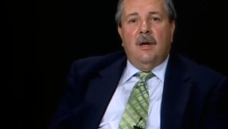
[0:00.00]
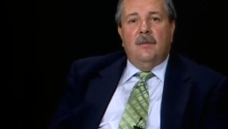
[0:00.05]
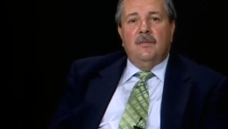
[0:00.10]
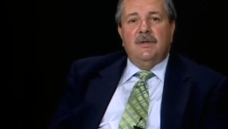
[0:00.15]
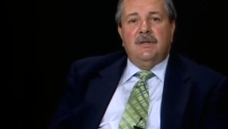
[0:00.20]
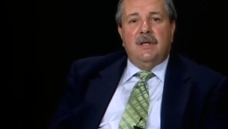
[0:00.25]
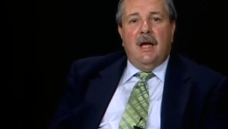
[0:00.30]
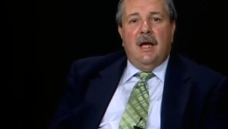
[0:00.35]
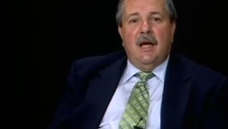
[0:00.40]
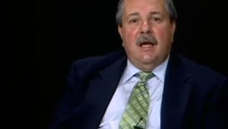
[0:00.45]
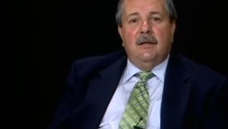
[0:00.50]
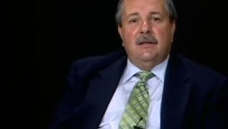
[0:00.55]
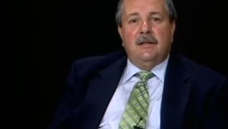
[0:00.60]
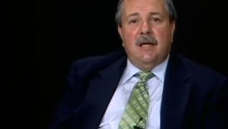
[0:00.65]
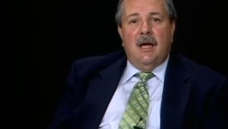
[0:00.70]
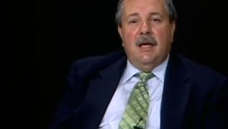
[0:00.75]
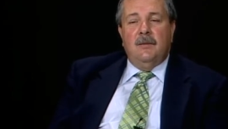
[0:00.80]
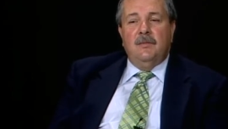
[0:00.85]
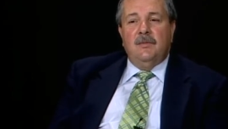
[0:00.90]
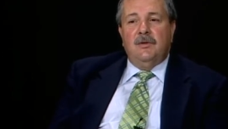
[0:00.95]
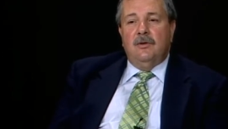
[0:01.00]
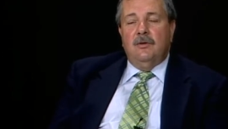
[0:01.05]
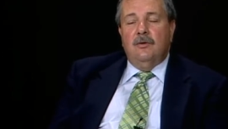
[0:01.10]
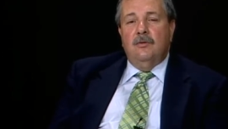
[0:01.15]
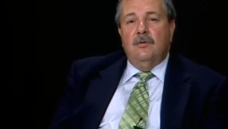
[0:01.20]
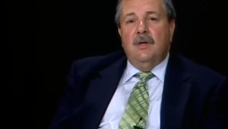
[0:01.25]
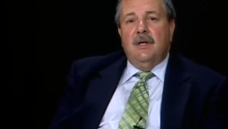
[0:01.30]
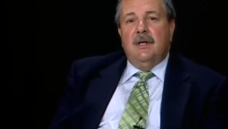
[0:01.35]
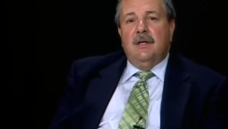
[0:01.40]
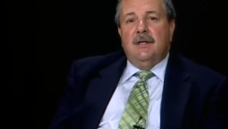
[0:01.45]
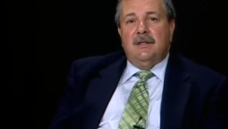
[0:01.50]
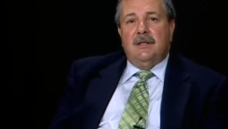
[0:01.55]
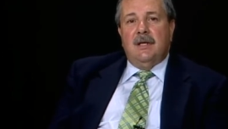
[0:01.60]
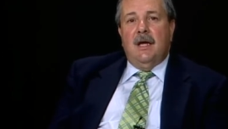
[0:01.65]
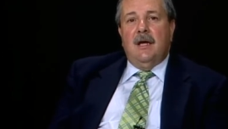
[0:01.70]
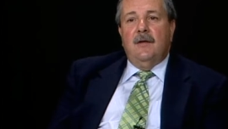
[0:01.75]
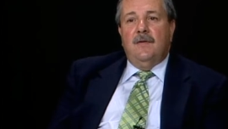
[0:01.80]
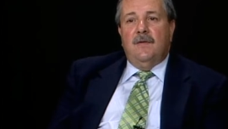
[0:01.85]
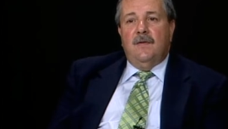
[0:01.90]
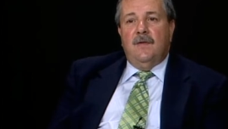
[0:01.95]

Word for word: comes time to say,